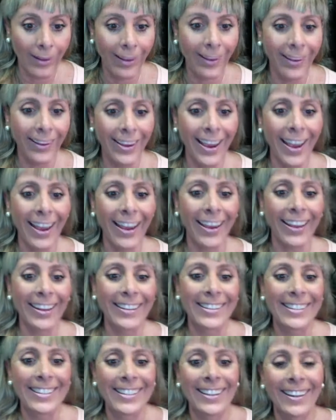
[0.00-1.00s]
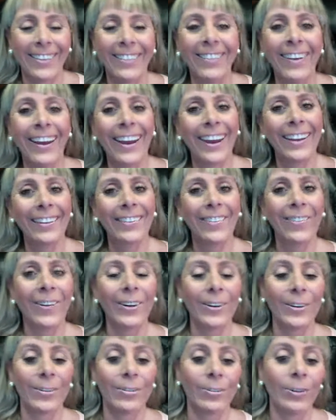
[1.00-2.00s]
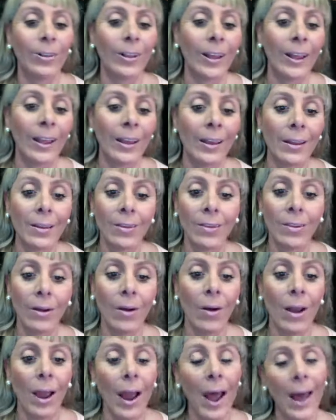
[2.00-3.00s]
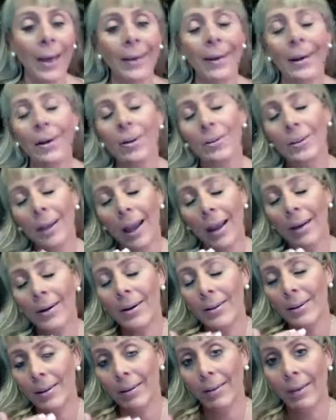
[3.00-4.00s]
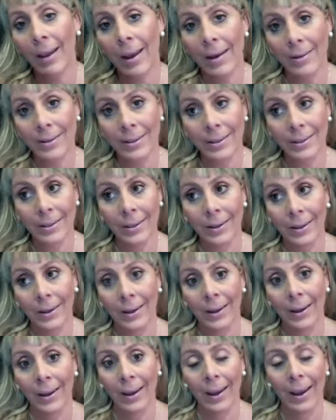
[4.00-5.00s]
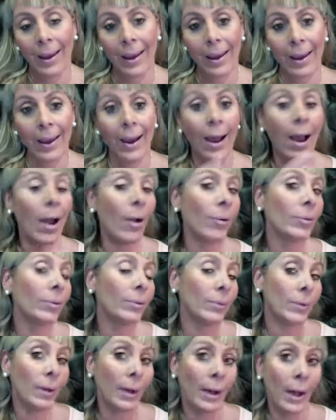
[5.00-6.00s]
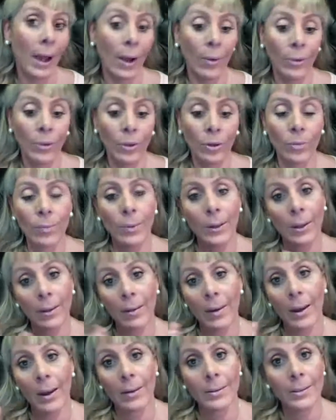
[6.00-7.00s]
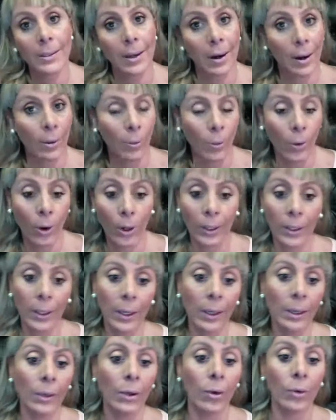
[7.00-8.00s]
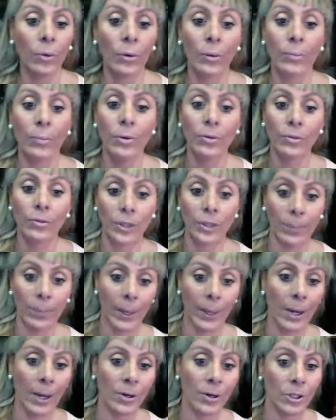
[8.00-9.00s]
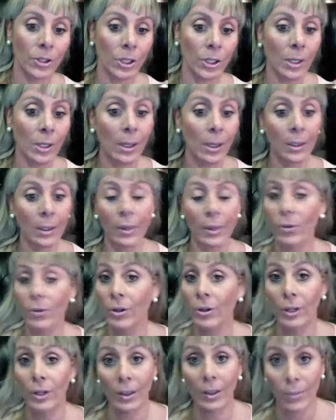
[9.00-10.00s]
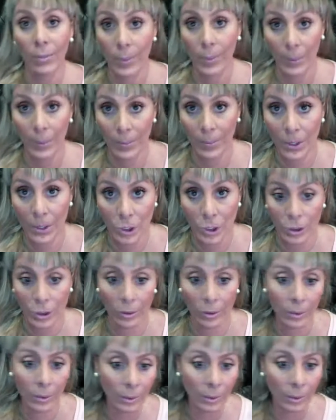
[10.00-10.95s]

yes, great, wonderful. So I cannot energy test how your meridians are working or remove trap energy if you don't give me permission.